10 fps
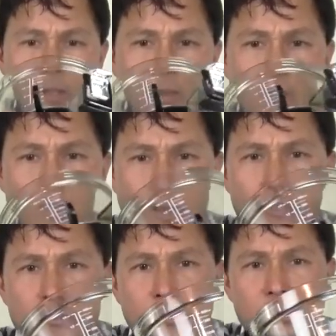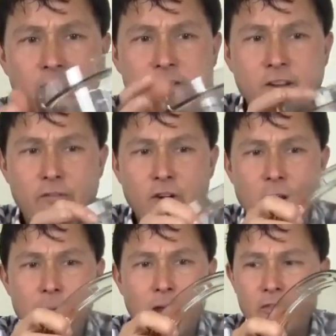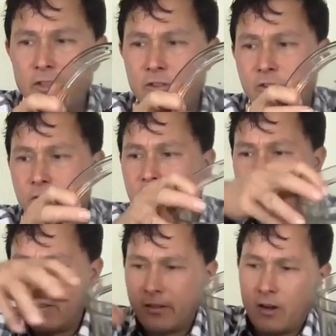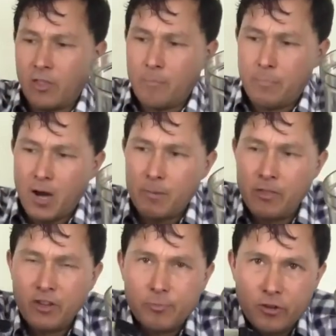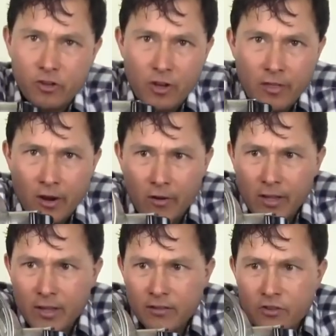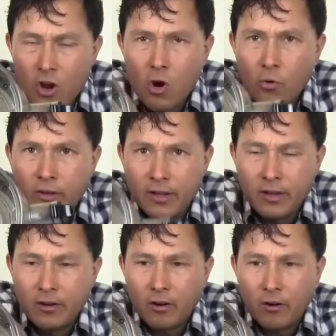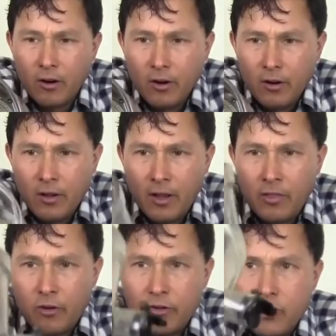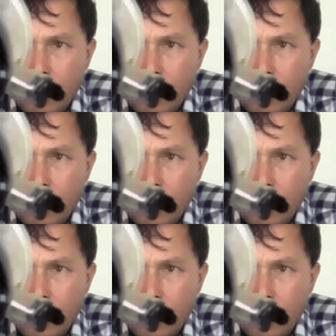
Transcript: Now the other thing that's different about these units is that on the bottom of this machine there is no gear, and there is